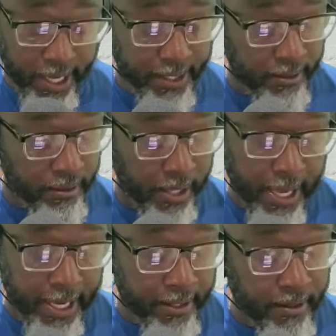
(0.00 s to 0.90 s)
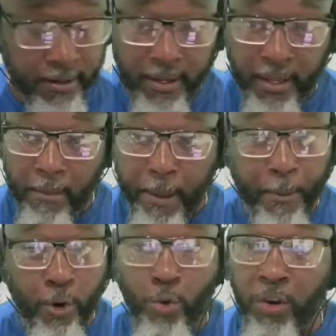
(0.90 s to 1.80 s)
is, and
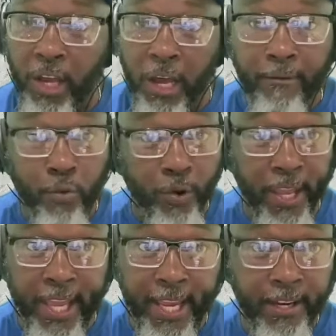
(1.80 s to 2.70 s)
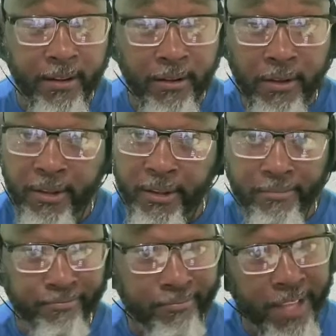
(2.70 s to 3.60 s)
people who love Reed,
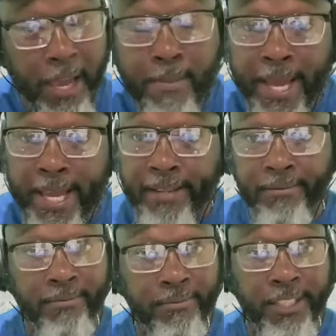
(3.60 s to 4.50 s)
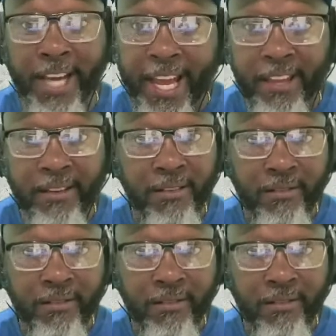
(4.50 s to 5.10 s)
hey man, tonight,